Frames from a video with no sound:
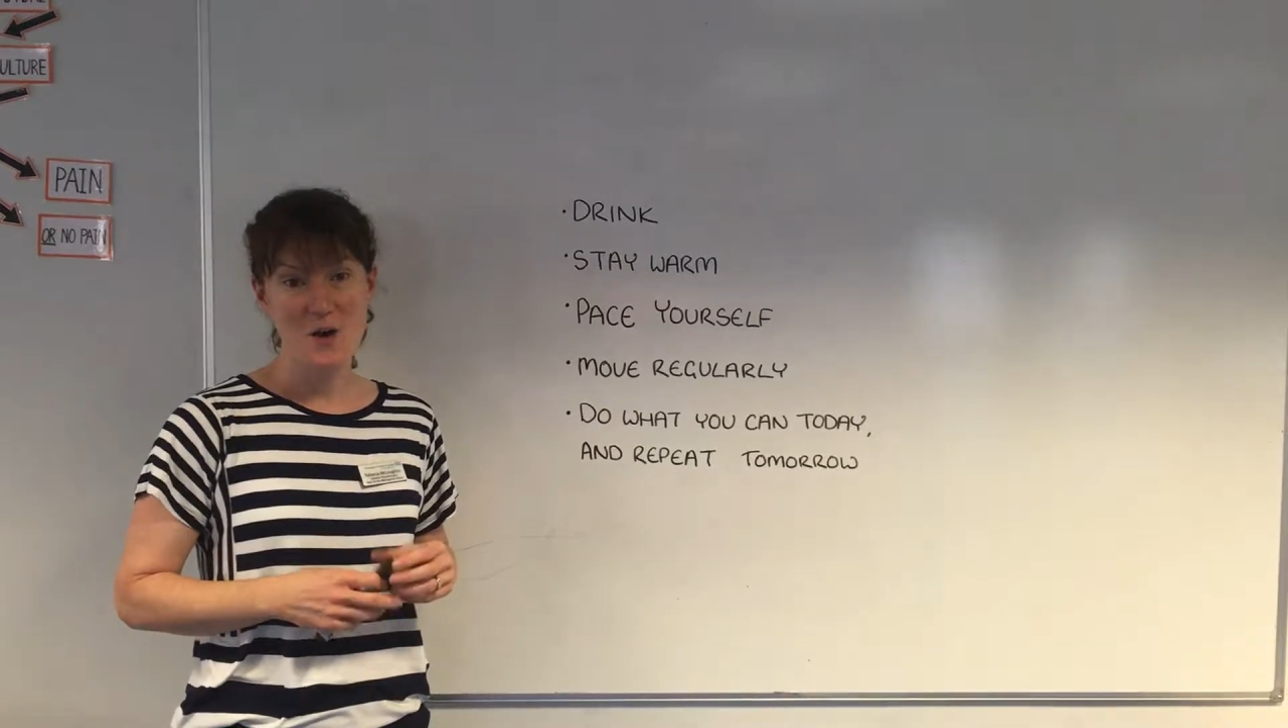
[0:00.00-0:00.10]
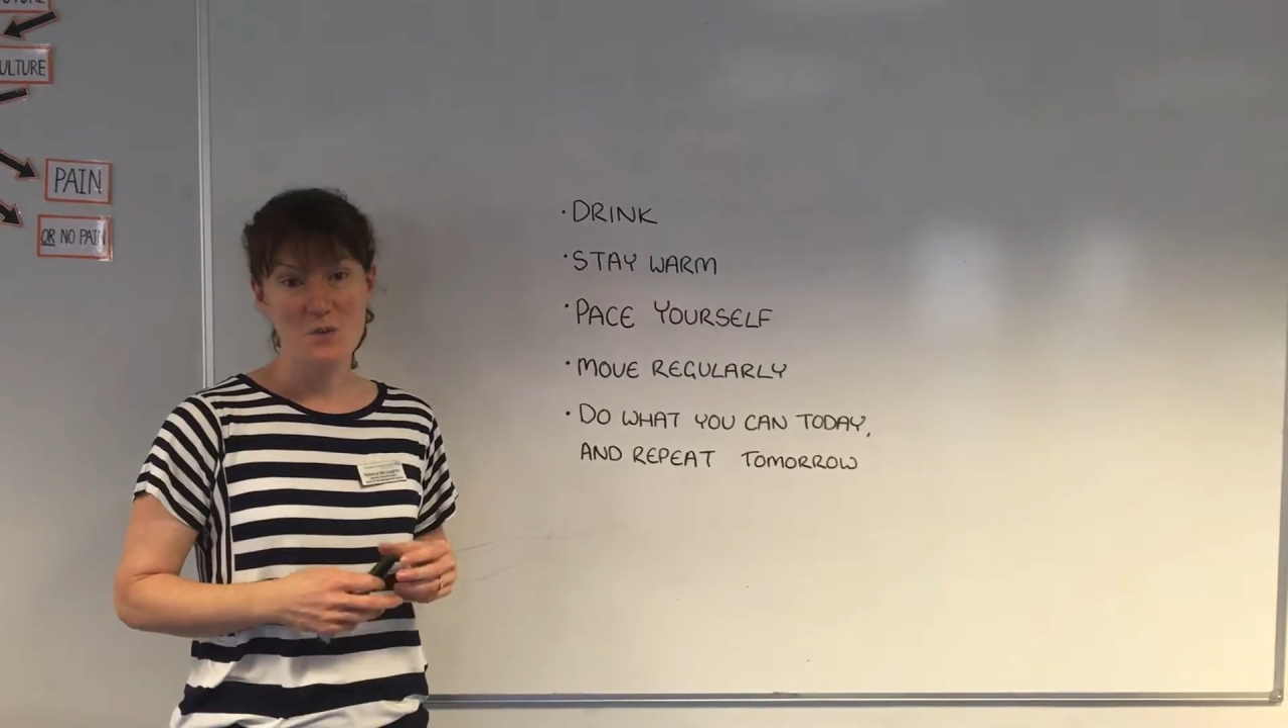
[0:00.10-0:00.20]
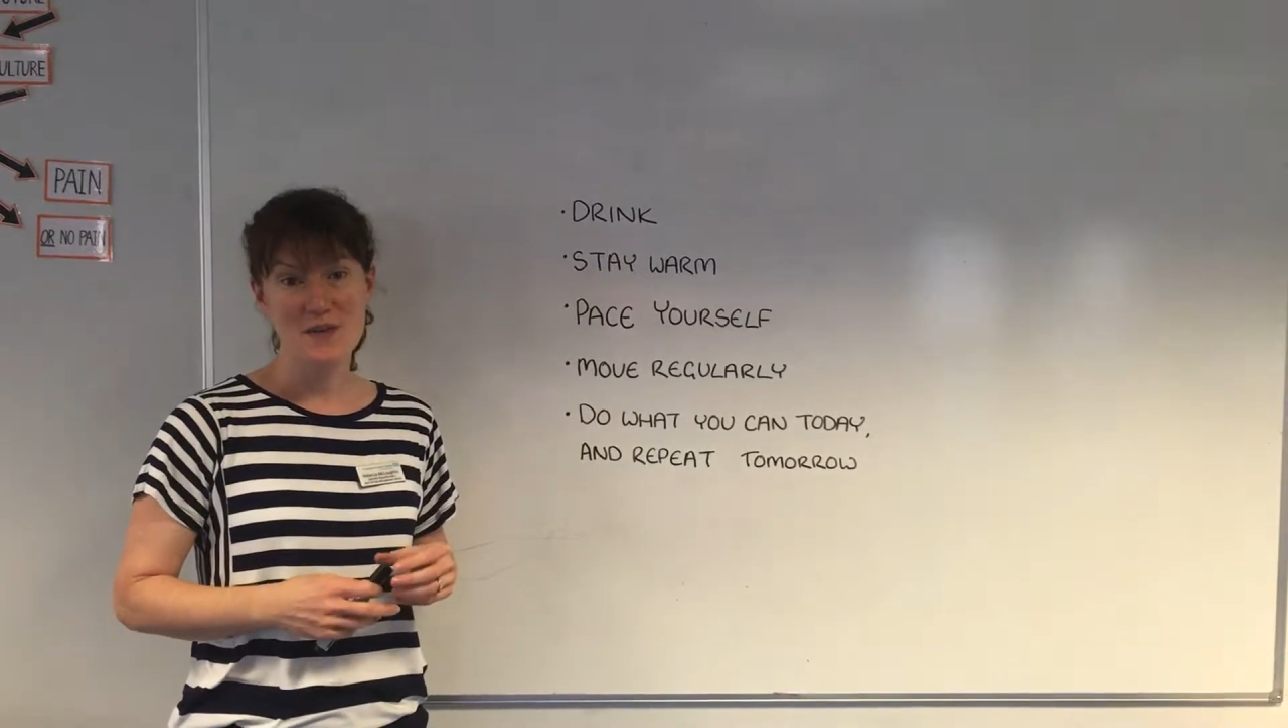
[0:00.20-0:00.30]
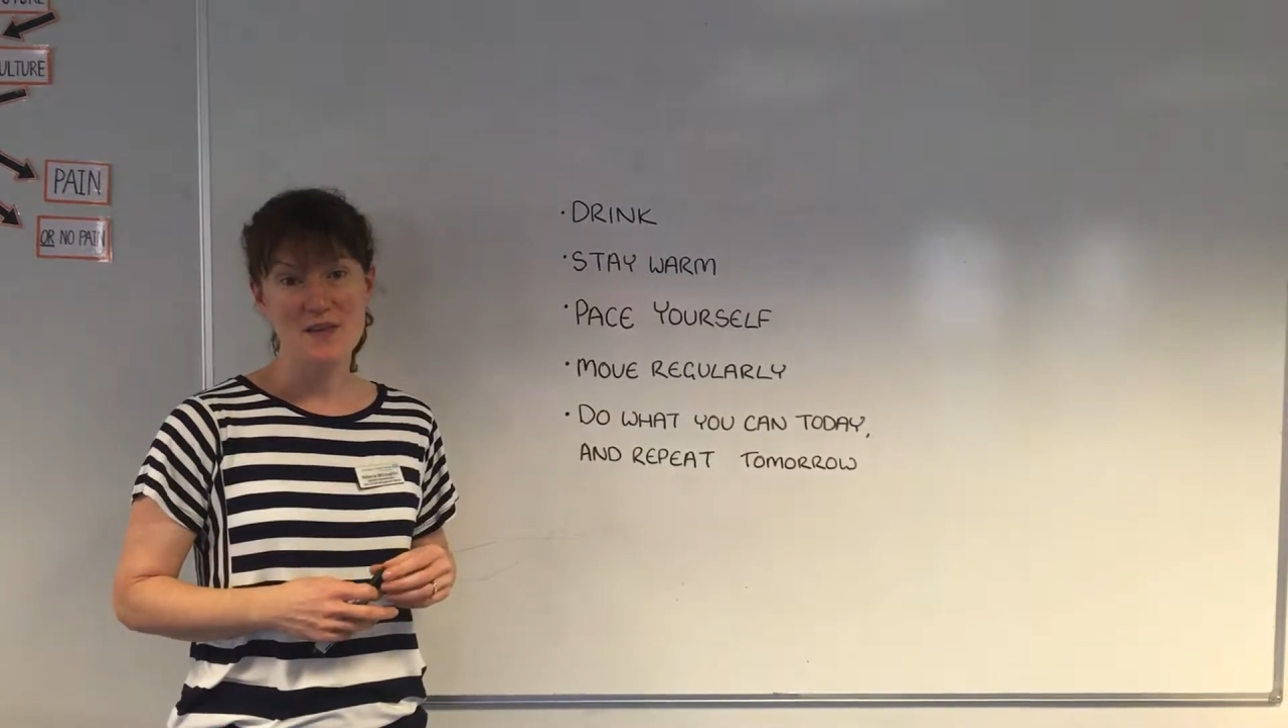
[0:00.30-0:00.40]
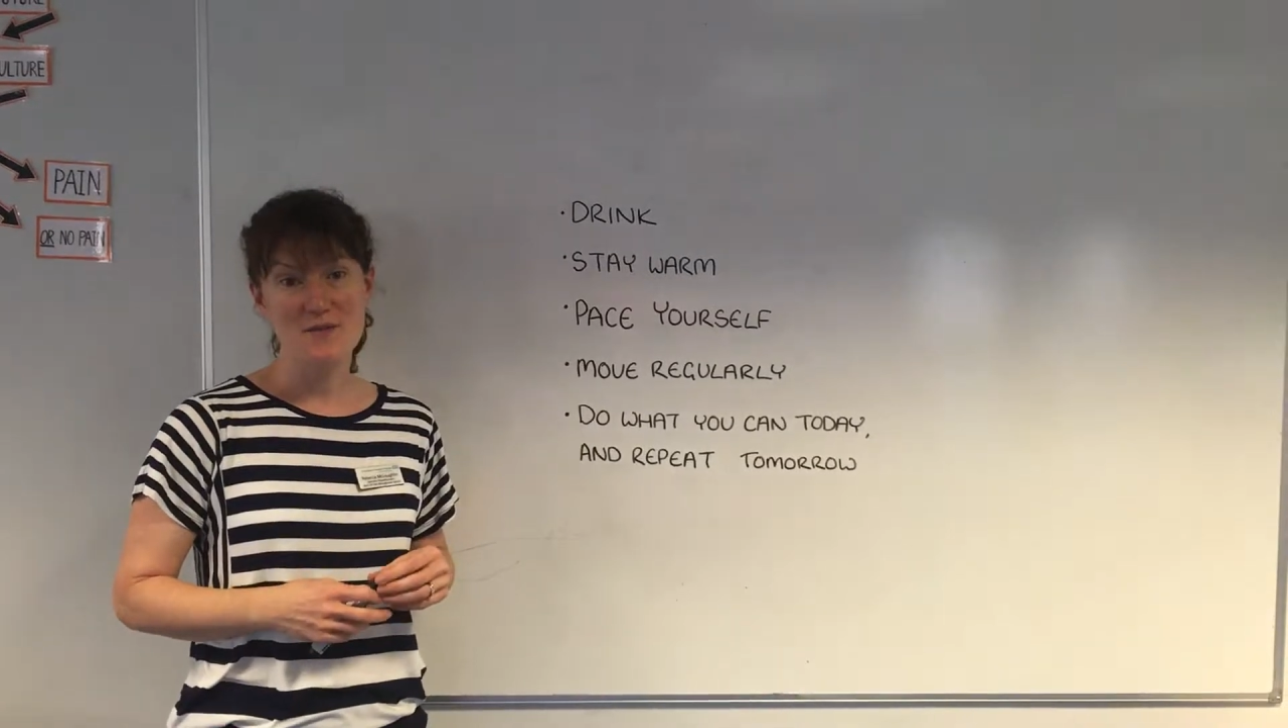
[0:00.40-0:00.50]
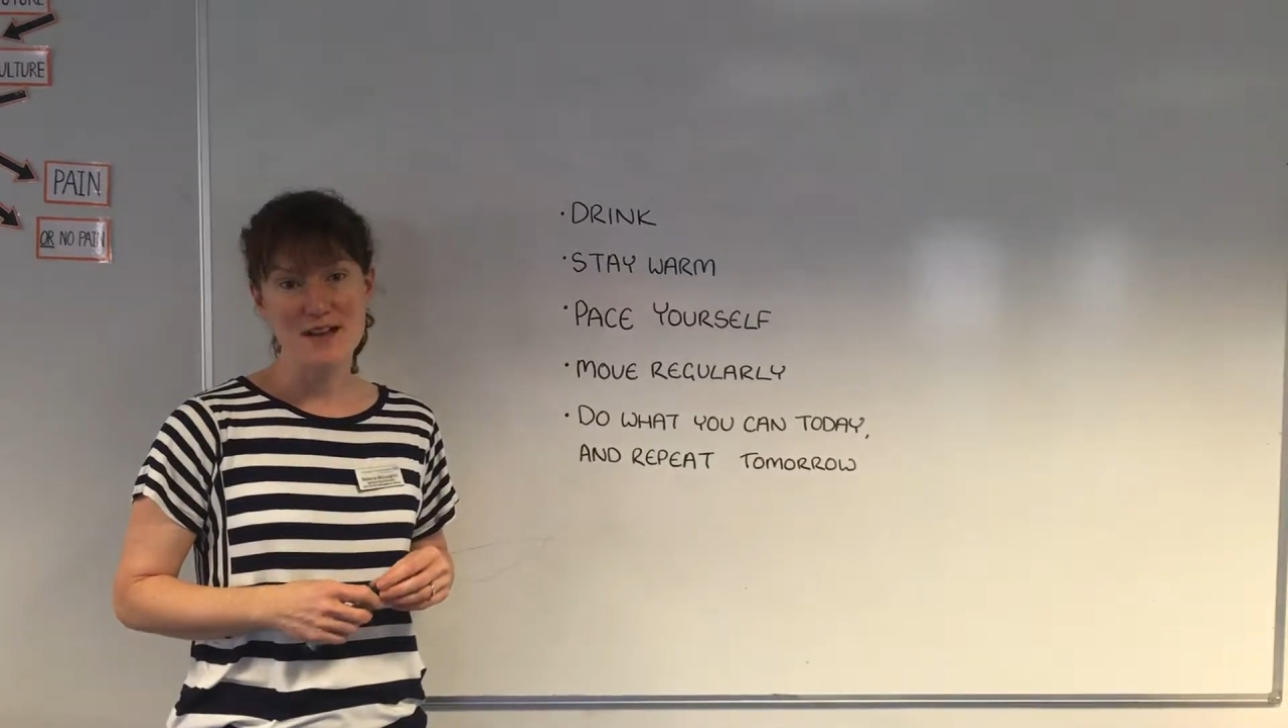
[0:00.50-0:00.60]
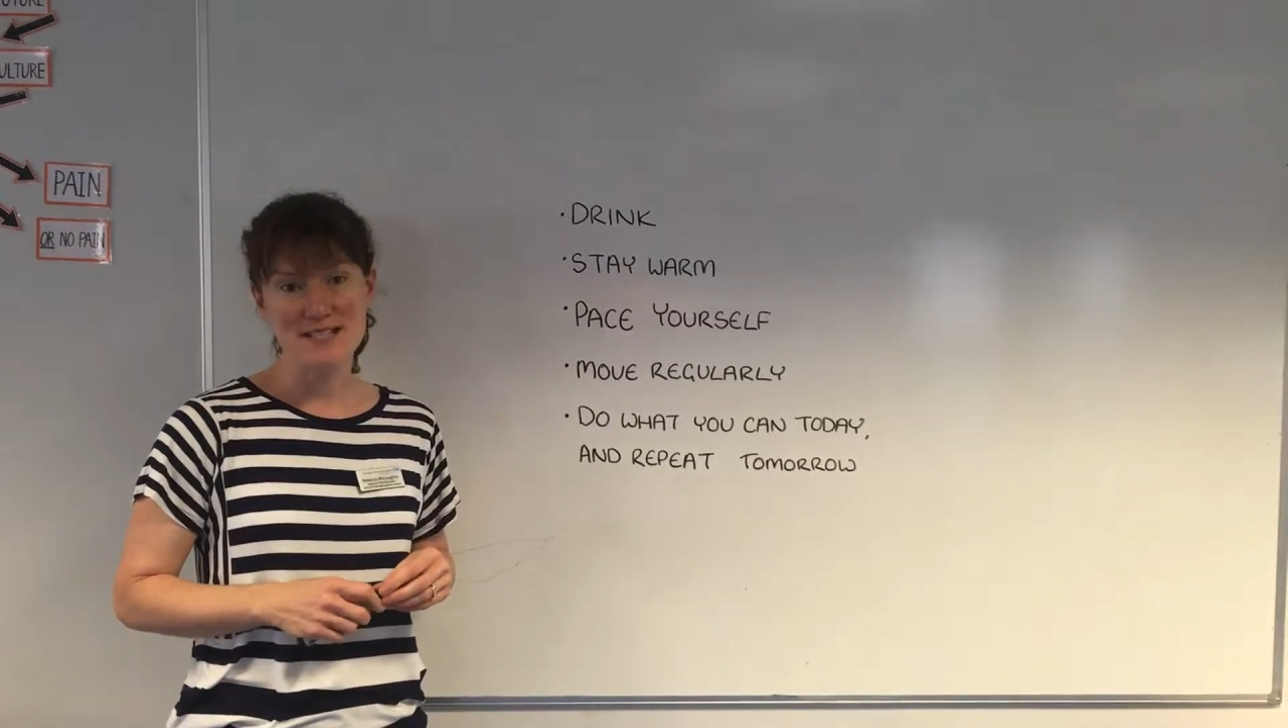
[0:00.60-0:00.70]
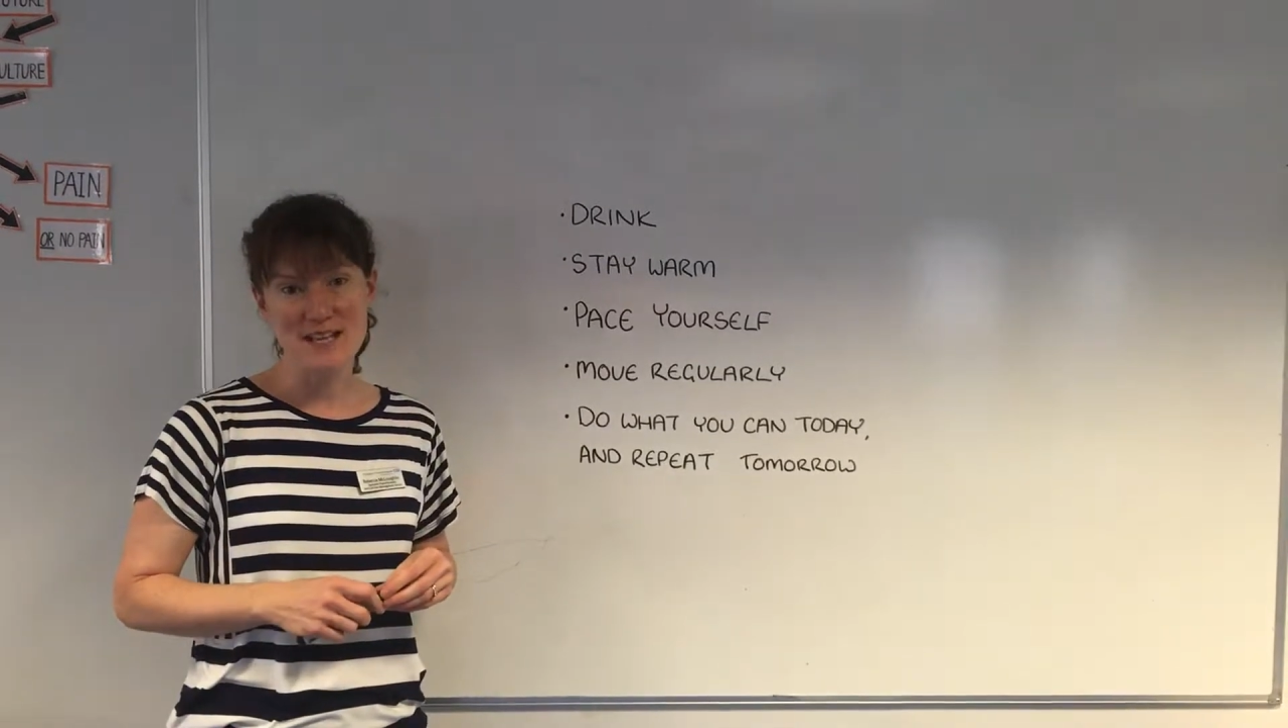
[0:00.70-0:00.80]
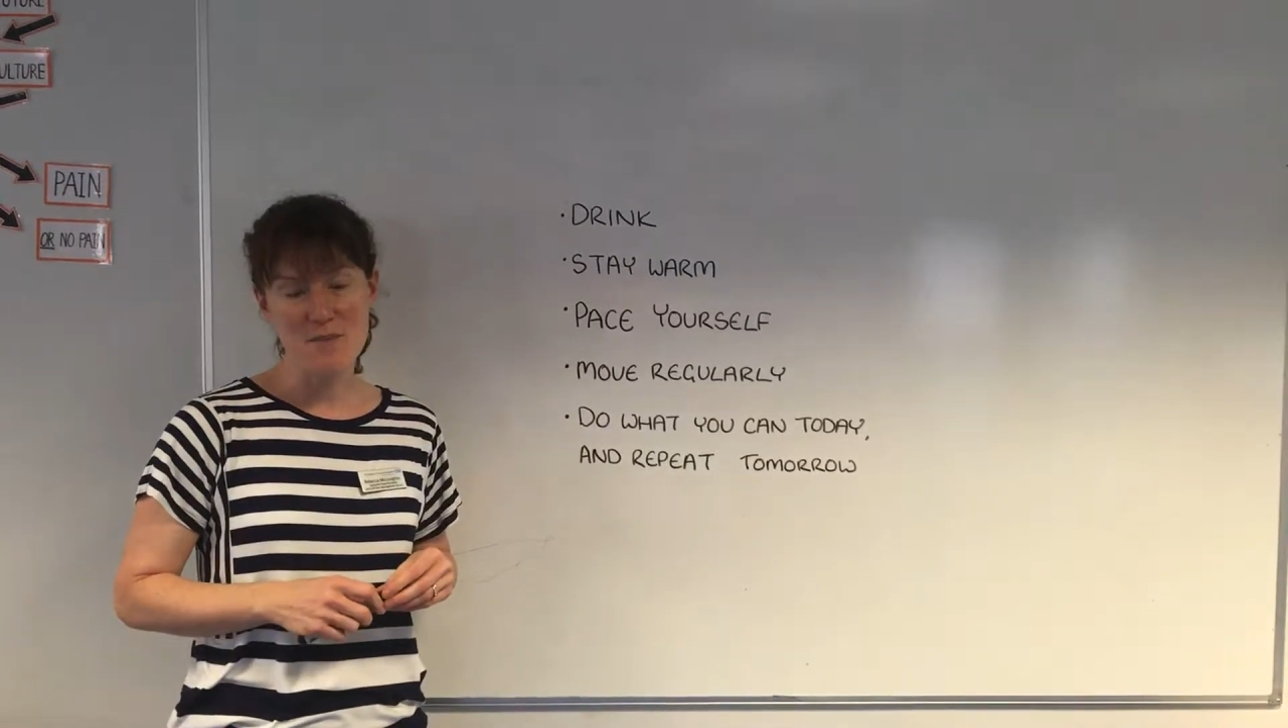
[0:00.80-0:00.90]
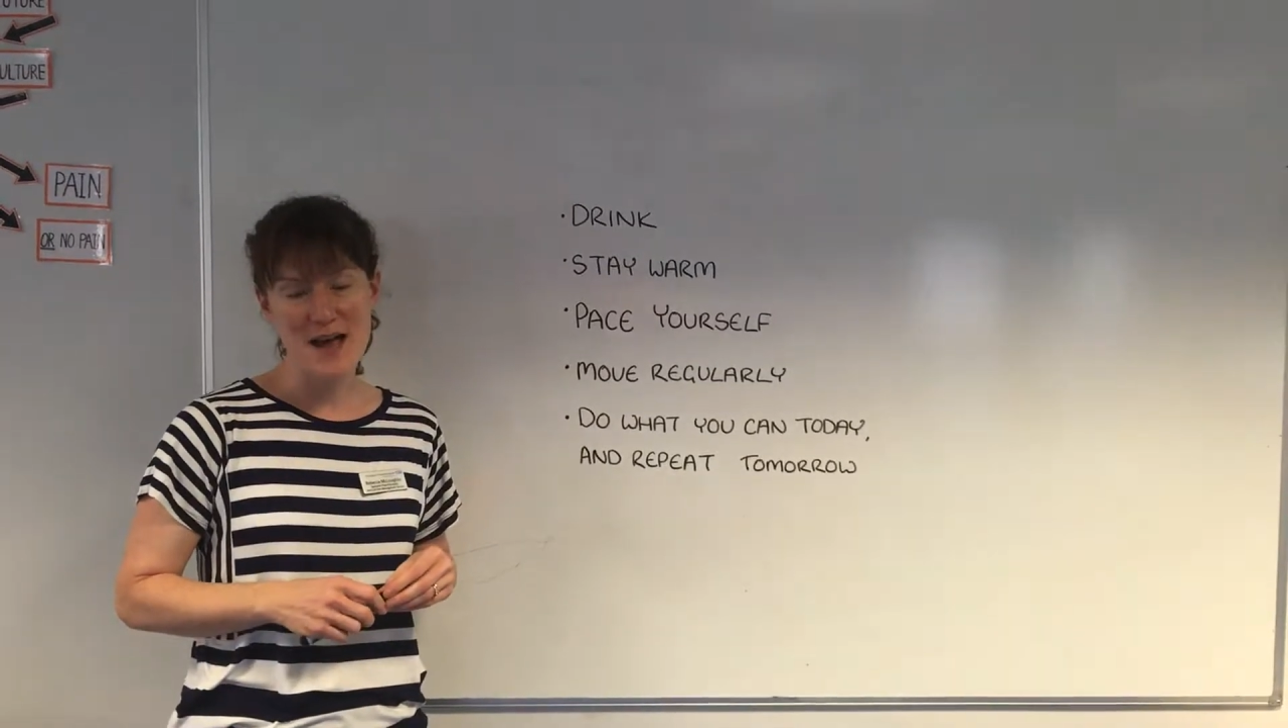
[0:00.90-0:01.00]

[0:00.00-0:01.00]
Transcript: within the red cell